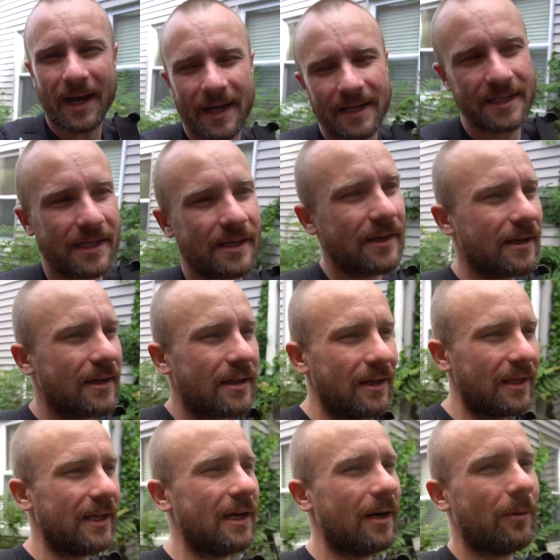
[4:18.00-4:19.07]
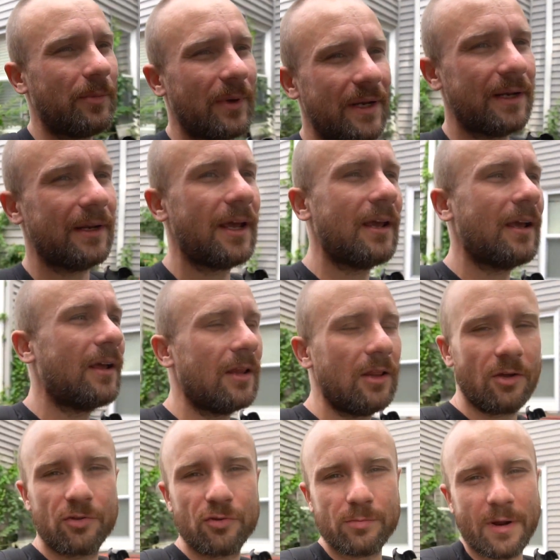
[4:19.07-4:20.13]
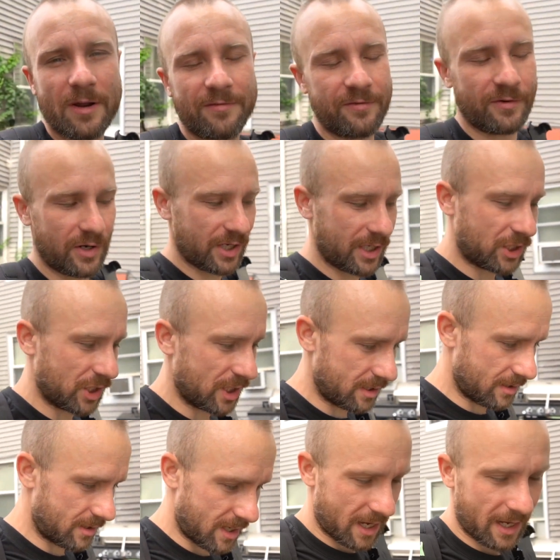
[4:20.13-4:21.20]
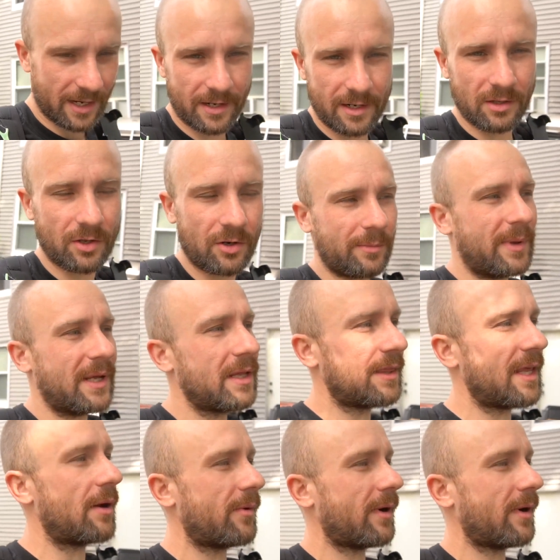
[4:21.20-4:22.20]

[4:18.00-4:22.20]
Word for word: had to clean up and look through my footage and edit a little bit. That